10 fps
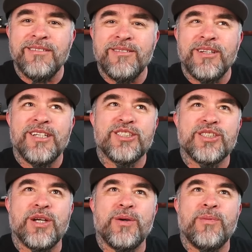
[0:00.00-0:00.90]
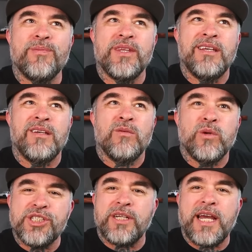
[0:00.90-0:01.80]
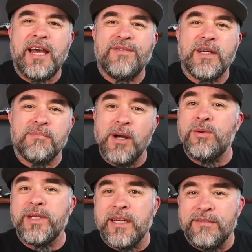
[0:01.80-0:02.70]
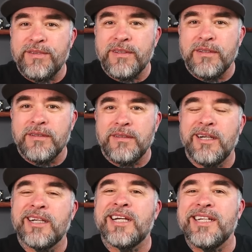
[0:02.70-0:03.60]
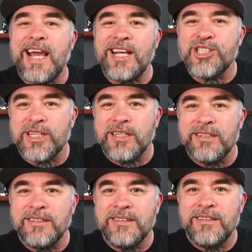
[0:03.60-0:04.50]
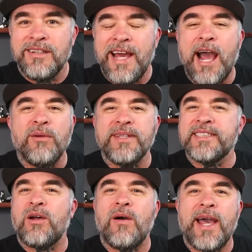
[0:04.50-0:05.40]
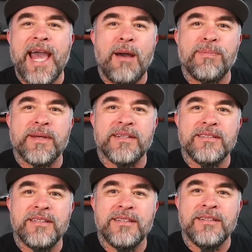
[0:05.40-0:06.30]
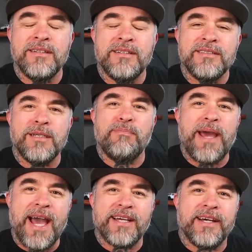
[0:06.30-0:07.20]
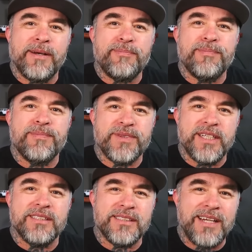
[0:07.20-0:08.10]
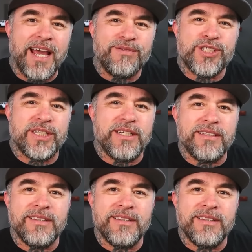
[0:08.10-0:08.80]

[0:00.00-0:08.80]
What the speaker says: so we should have a motive, a connection, how this all happened to back up this knife sheath.